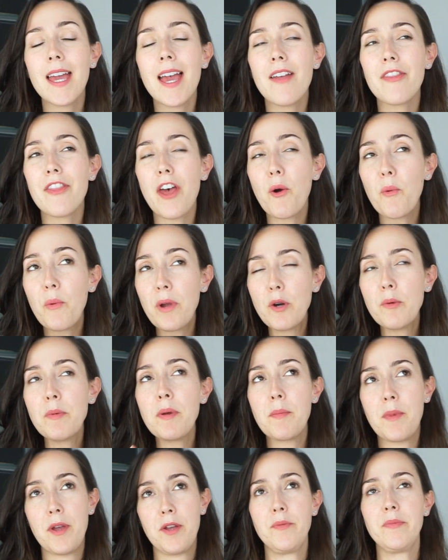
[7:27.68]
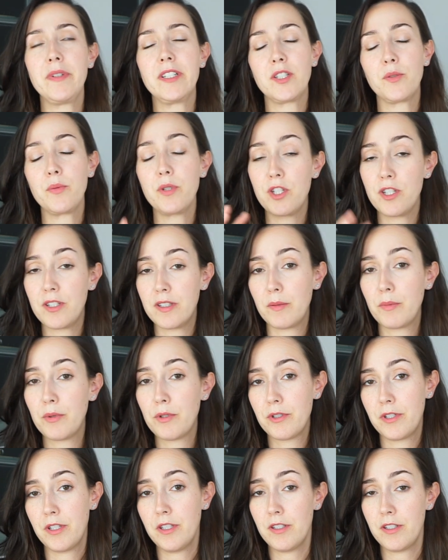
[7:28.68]
There will be moments, which is
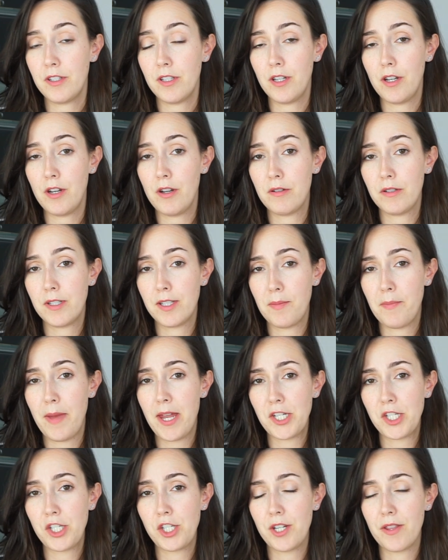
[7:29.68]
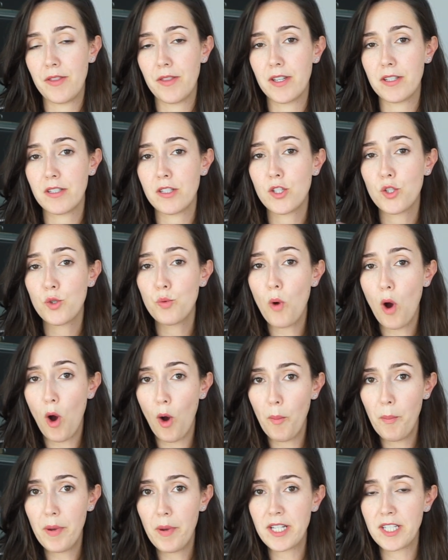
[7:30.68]
important to mention, that
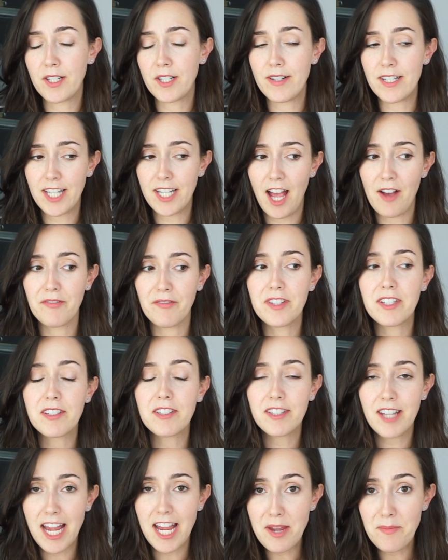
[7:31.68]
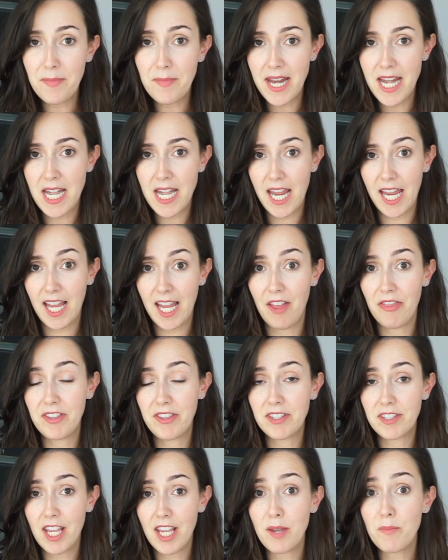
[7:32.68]
swap is going to have the same meaning and the
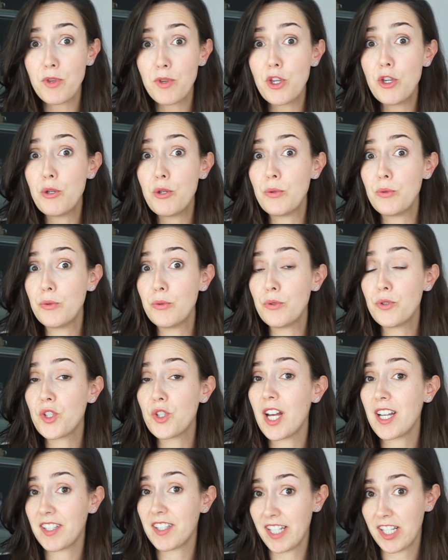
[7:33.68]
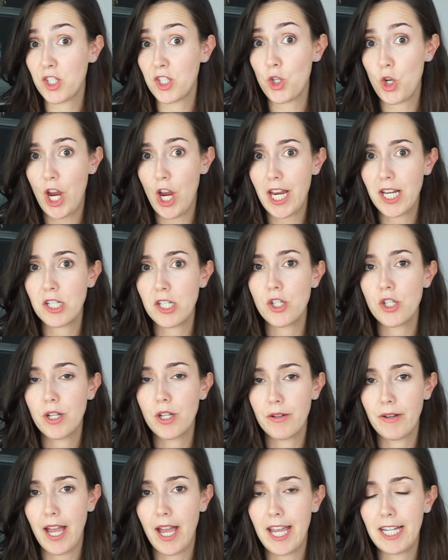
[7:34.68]
same use as exchange,
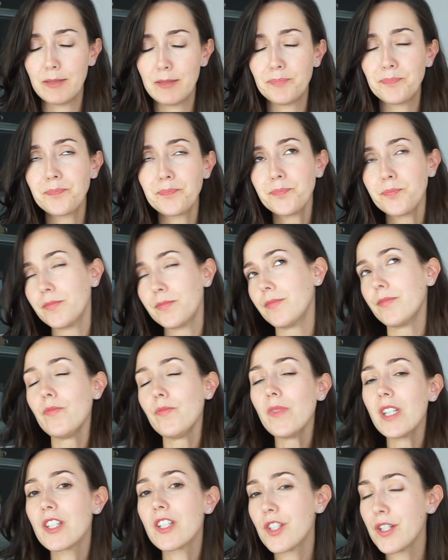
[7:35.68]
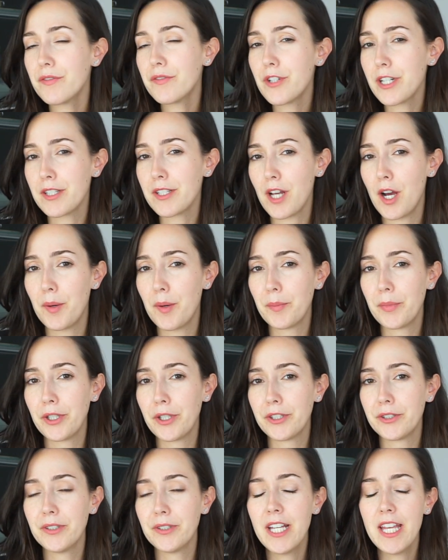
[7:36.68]
okay? So for
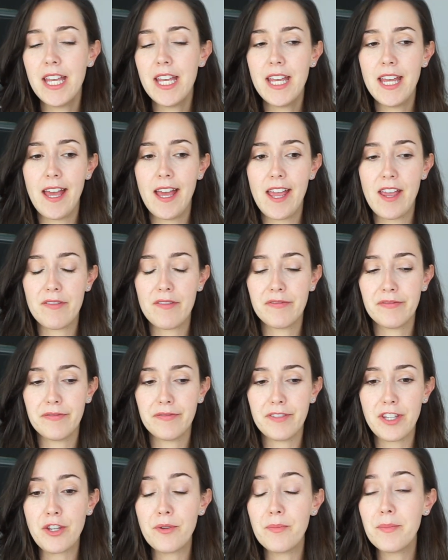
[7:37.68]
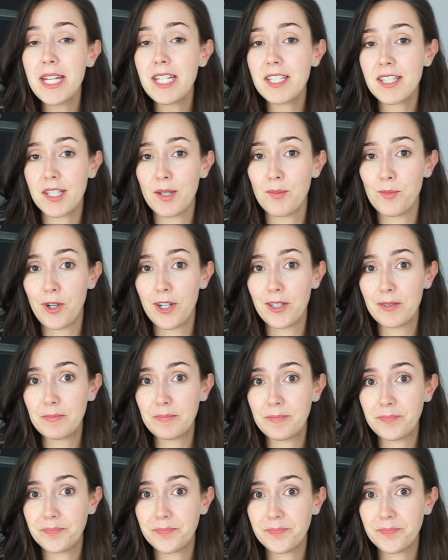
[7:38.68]
example, if you meet someone